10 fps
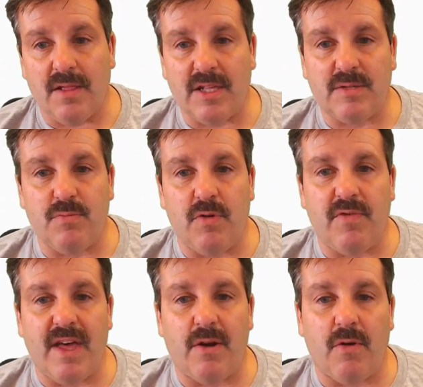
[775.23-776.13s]
Let's move
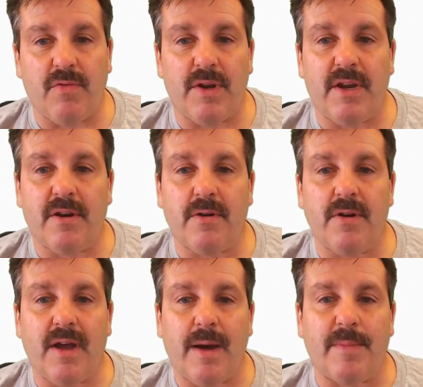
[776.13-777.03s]
that over here.
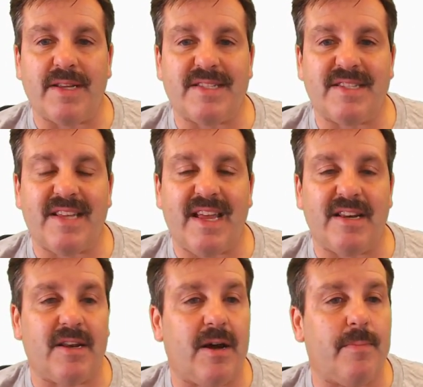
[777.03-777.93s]
I'm going to
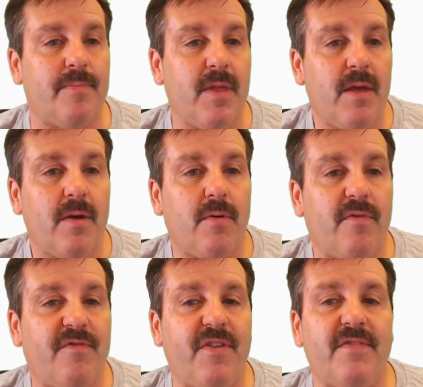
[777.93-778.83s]
stand it up.
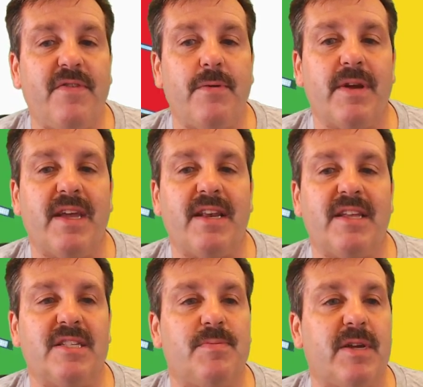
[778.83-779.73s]
Fit view again
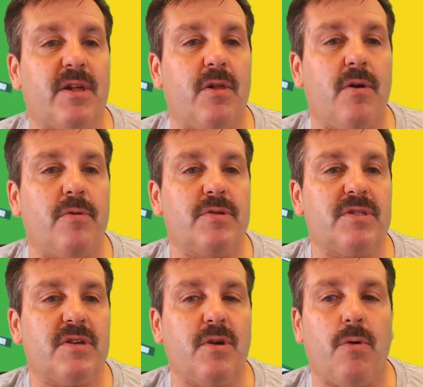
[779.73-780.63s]
gets me
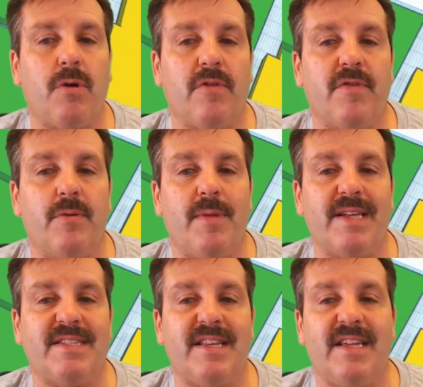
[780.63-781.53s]
close. Corner view
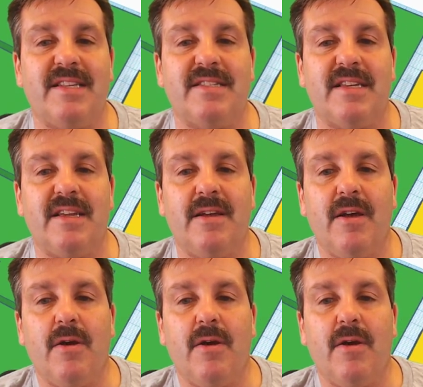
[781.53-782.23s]
makes it easy.